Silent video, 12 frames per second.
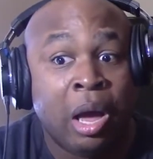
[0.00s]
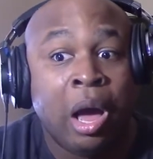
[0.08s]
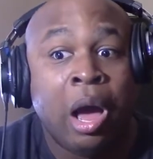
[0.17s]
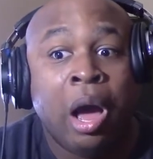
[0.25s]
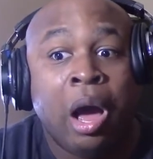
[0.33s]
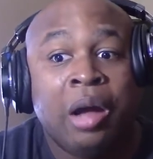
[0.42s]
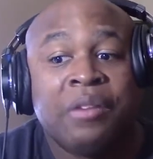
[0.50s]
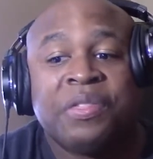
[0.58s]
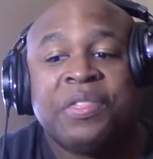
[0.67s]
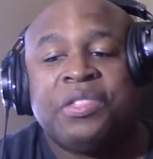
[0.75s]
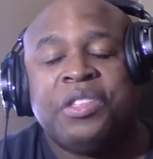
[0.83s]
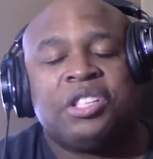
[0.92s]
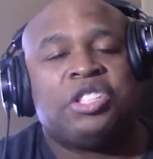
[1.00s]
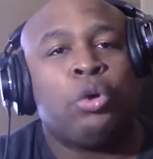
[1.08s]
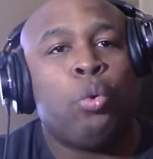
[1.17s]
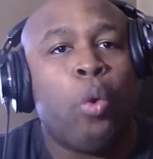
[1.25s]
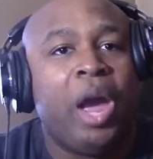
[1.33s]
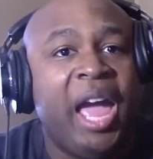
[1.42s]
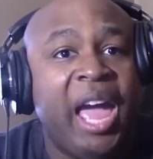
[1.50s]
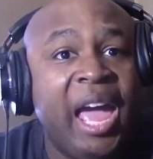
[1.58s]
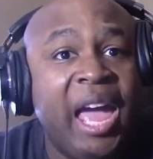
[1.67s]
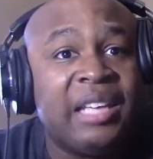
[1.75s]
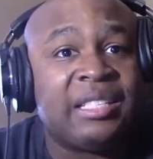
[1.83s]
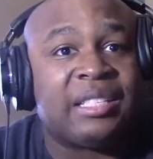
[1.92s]
You're Mr. Fa the
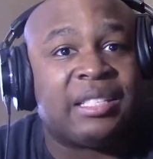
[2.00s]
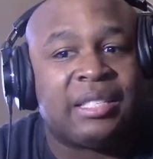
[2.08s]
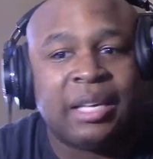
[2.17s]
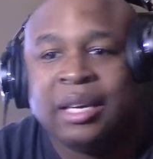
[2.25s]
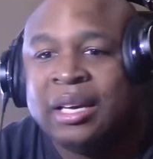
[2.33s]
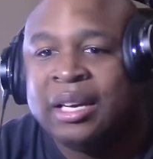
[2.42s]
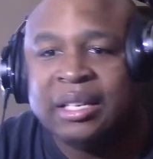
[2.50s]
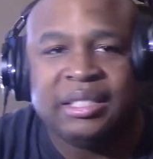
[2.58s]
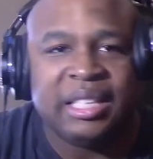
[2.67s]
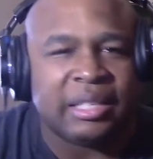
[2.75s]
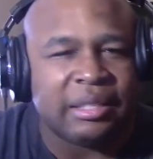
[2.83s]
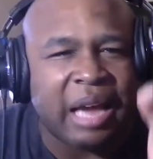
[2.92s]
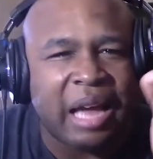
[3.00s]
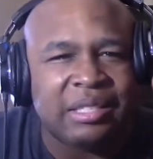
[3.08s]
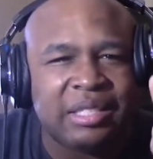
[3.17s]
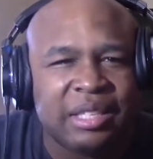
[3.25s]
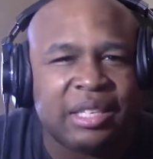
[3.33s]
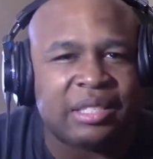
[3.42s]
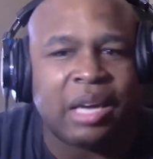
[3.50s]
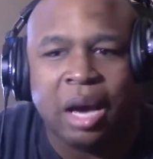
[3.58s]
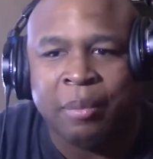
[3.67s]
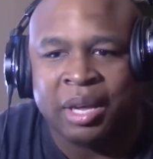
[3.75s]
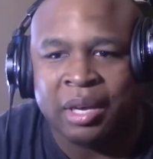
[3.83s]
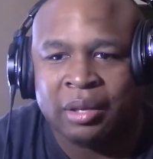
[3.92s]
twist! did not see this
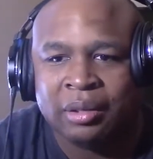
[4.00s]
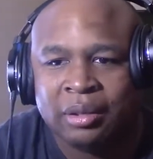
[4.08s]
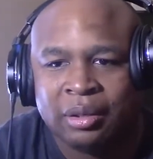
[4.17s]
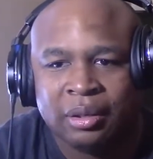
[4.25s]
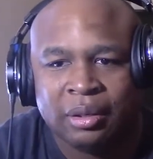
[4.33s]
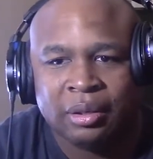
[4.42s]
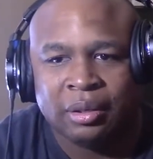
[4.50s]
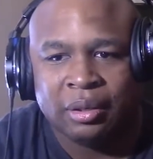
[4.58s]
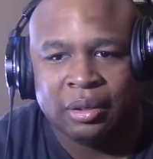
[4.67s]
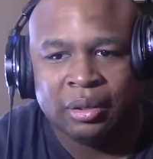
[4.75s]
coming. Fazbear.